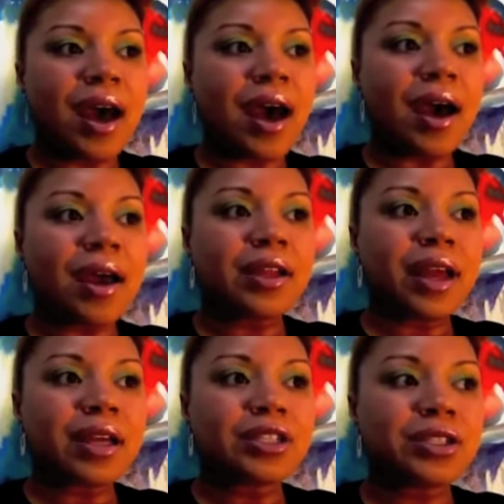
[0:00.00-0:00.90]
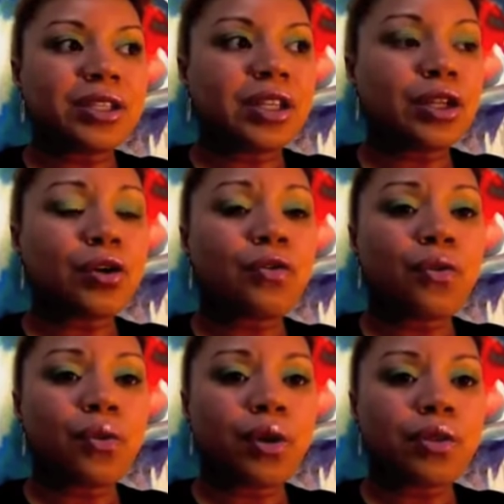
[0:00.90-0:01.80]
I actually looked
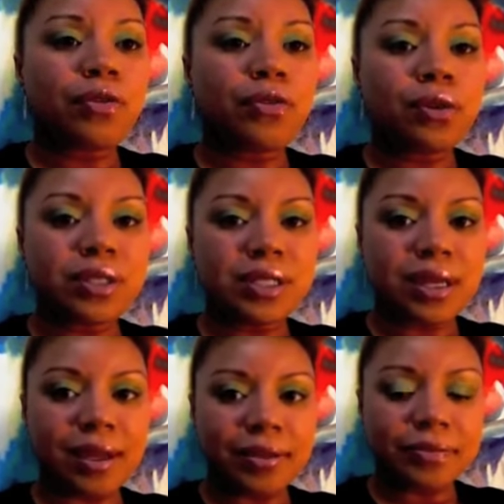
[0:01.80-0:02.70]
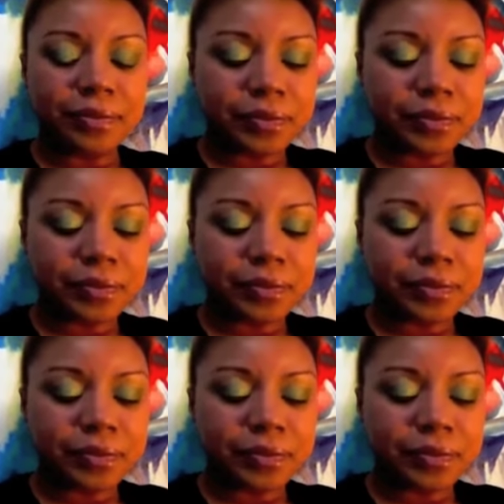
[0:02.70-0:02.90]
for the full study,